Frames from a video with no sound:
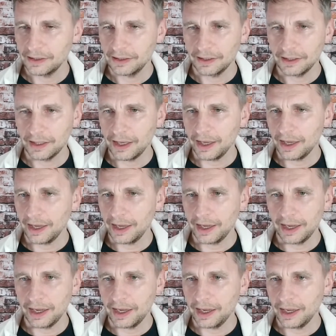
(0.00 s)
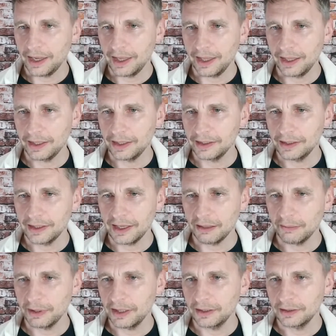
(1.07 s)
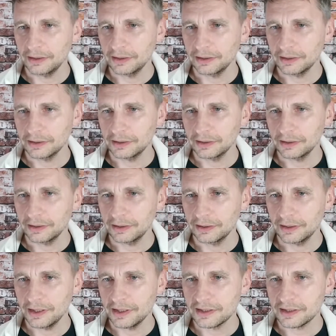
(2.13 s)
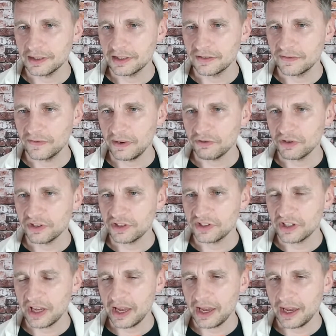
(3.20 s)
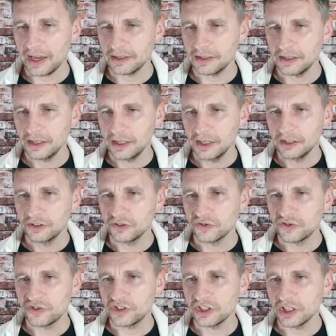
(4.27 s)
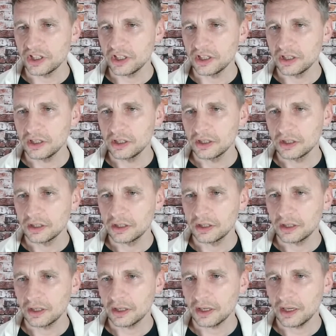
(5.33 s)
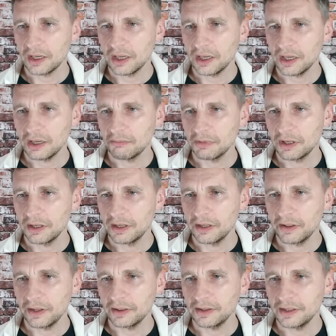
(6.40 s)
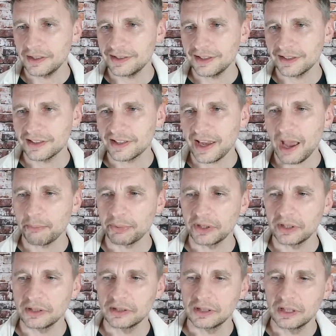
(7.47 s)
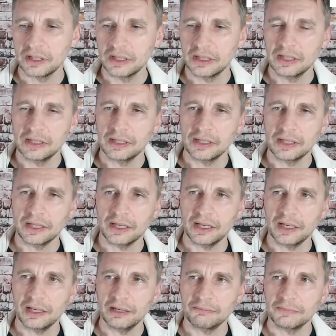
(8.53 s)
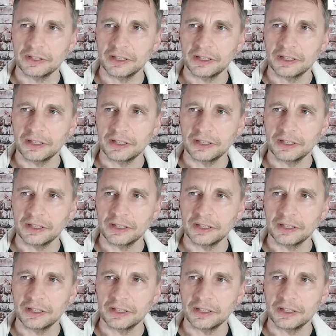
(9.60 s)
Yeah, man, it's very sad to see that these things happen, but